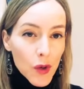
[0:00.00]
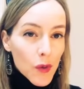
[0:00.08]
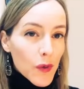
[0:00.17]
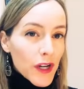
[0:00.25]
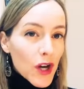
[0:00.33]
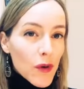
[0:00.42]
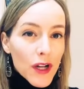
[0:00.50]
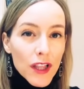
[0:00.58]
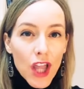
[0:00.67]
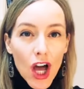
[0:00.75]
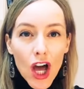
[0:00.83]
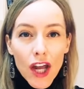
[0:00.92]
We know a
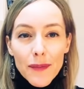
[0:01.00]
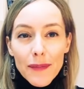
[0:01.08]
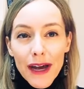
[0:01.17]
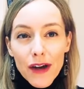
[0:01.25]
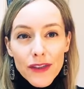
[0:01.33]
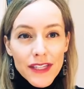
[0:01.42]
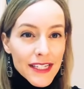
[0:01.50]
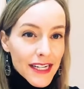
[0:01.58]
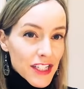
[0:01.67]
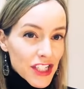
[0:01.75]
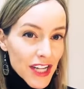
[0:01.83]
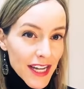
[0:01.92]
lot about the
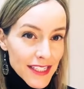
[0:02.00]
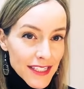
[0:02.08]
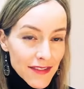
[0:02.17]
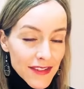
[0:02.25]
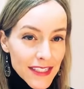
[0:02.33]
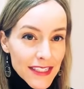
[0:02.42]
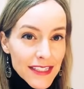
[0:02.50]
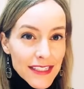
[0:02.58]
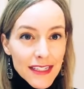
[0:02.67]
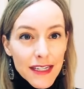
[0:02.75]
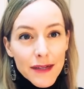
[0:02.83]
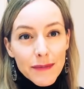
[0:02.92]
digestive
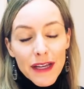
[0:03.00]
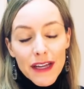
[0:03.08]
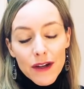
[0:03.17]
system,